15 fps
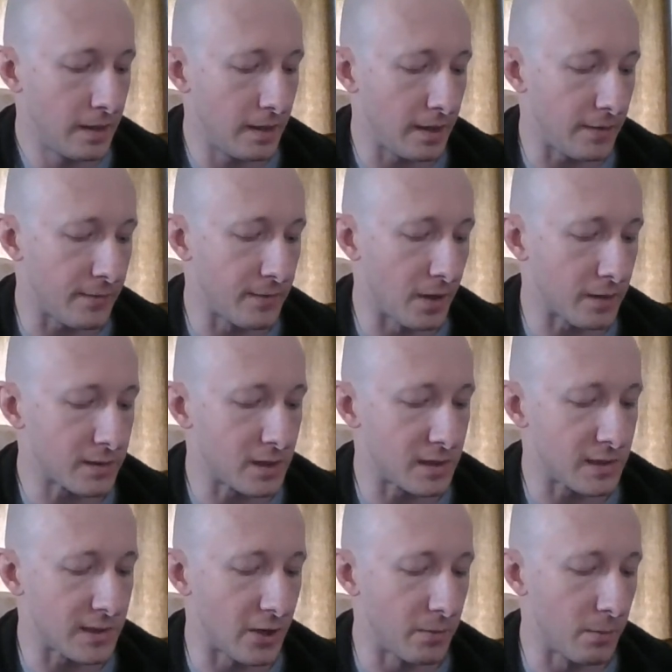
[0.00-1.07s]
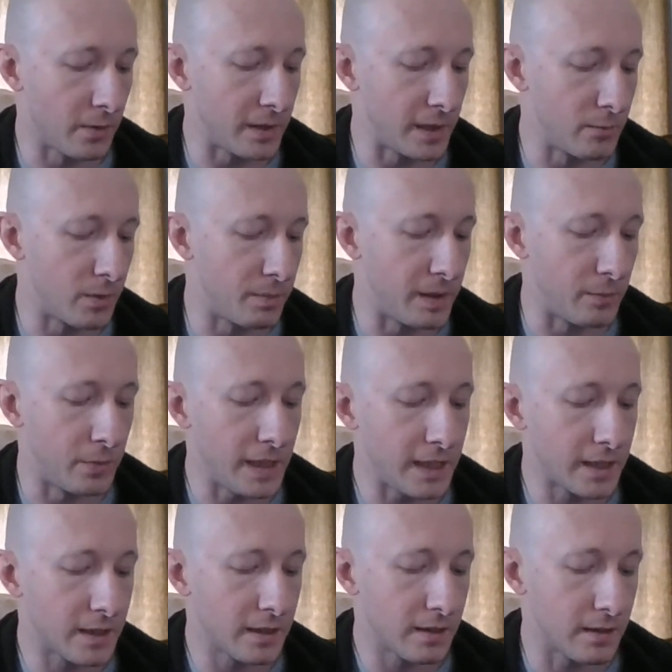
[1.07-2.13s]
If not, the ceremony will be
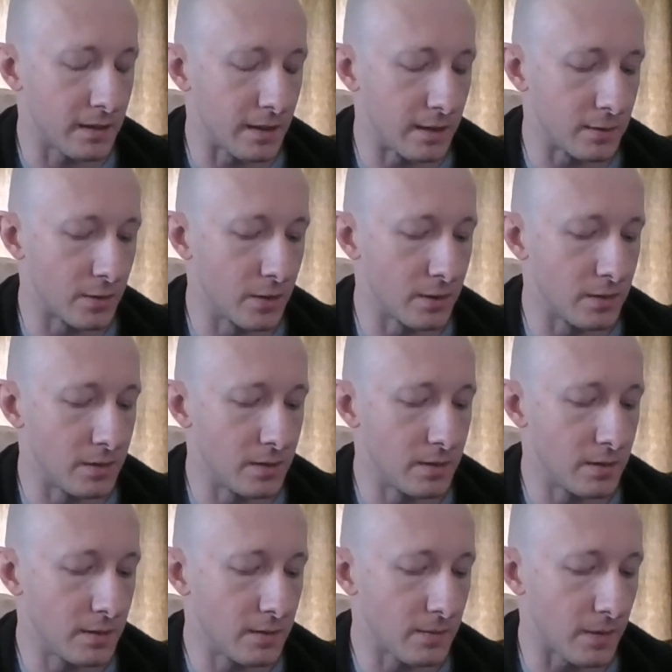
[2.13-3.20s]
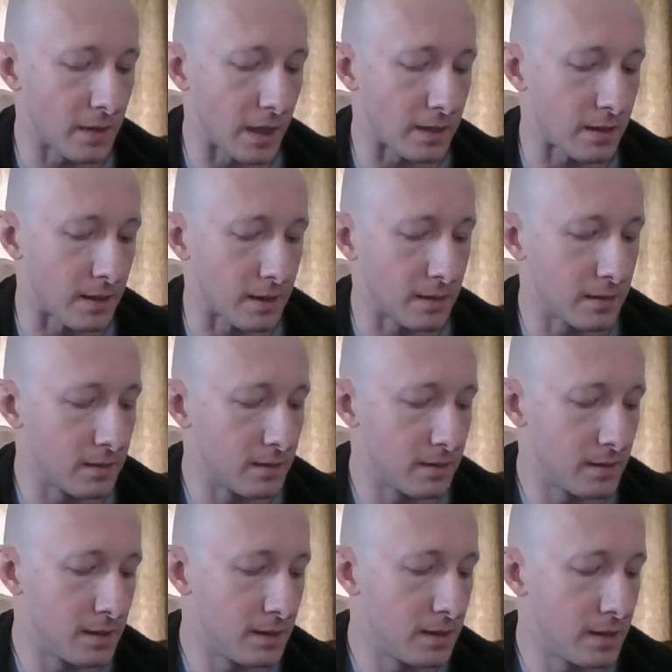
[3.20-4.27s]
weak and good for nothing,
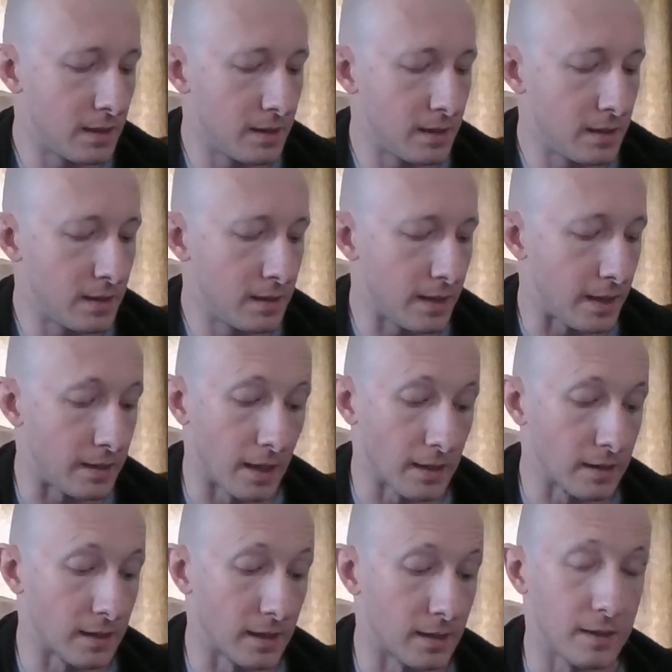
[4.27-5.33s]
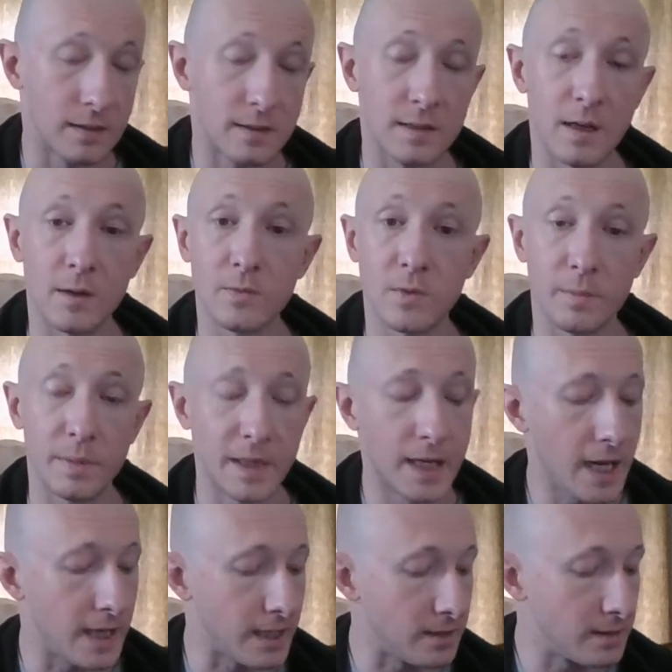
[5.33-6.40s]
and nothing itself will be
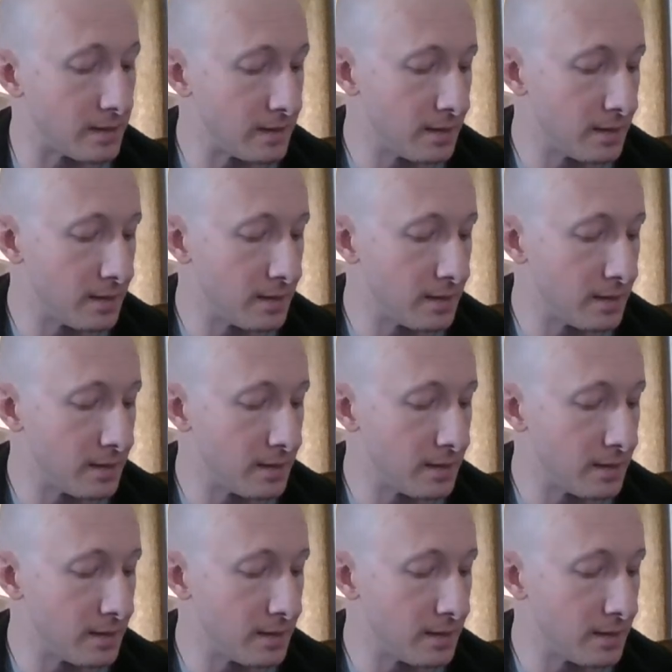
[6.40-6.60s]
gained.